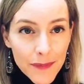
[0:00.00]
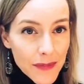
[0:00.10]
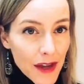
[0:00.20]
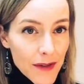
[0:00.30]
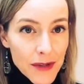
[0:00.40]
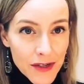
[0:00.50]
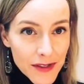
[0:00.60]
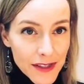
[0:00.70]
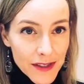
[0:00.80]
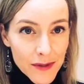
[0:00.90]
I've been
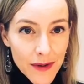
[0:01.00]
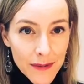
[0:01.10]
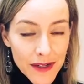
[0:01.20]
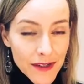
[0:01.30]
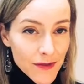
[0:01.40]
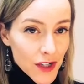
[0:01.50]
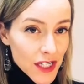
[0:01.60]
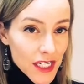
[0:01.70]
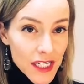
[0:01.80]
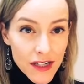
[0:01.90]
using these remedies for
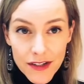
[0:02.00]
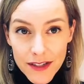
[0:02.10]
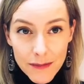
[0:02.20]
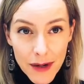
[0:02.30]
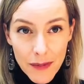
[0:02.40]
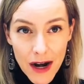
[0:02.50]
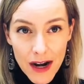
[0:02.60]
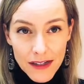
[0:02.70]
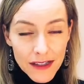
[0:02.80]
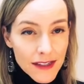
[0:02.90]
years in my
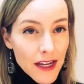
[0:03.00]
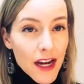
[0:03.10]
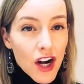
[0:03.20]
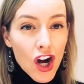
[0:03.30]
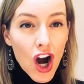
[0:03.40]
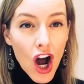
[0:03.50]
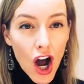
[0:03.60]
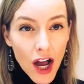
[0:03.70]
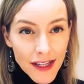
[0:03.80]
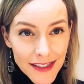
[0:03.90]
practice. I
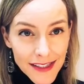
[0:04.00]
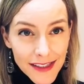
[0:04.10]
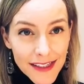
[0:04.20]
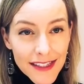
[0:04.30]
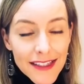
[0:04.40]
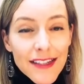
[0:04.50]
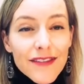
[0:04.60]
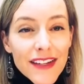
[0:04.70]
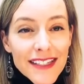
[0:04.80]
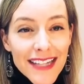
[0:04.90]
constantly see
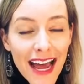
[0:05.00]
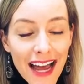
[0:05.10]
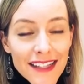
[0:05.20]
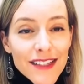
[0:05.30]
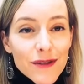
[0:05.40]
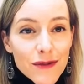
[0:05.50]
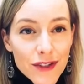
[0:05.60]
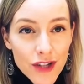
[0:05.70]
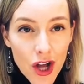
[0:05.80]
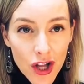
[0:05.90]
fantastic
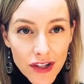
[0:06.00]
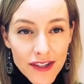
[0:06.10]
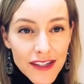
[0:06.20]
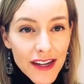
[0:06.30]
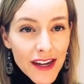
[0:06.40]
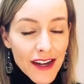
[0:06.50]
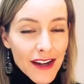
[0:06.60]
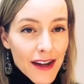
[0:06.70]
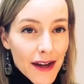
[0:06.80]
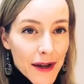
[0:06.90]
results.
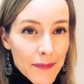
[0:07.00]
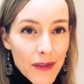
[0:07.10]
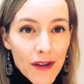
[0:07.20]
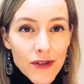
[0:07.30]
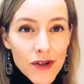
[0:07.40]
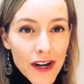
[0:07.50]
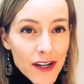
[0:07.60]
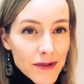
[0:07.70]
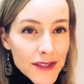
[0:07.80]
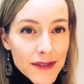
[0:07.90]
I've
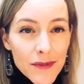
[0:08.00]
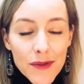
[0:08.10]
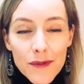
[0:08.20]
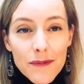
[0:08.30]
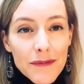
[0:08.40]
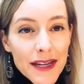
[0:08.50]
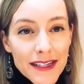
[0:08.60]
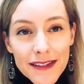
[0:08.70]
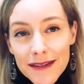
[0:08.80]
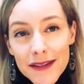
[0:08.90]
trained with some of
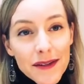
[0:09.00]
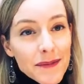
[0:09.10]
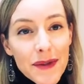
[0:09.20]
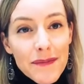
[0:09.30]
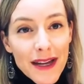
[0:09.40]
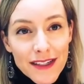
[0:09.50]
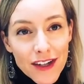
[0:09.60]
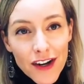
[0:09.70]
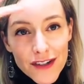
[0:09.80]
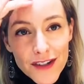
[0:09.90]
the best
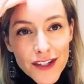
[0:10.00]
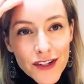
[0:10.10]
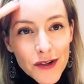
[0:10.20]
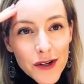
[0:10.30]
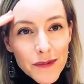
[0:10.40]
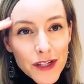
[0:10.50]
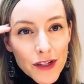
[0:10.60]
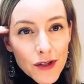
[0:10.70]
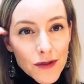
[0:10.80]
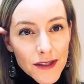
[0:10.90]
doctors in Europe to
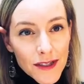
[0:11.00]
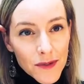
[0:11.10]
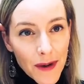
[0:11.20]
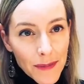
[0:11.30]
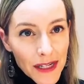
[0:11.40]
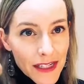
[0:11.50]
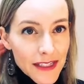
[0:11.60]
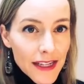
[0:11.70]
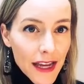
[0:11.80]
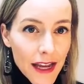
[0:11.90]
use these remedies,
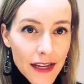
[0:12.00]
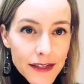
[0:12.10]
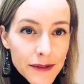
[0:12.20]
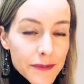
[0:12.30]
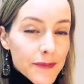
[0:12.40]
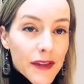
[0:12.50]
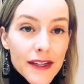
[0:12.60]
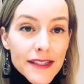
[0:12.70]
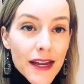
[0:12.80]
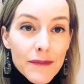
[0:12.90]
and I
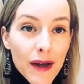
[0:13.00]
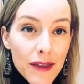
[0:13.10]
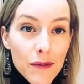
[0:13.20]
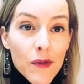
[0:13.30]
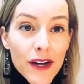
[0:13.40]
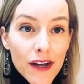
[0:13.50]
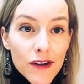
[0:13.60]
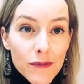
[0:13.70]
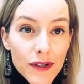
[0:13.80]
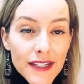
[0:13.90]
stand by them
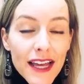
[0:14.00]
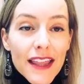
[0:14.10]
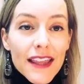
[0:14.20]
100%.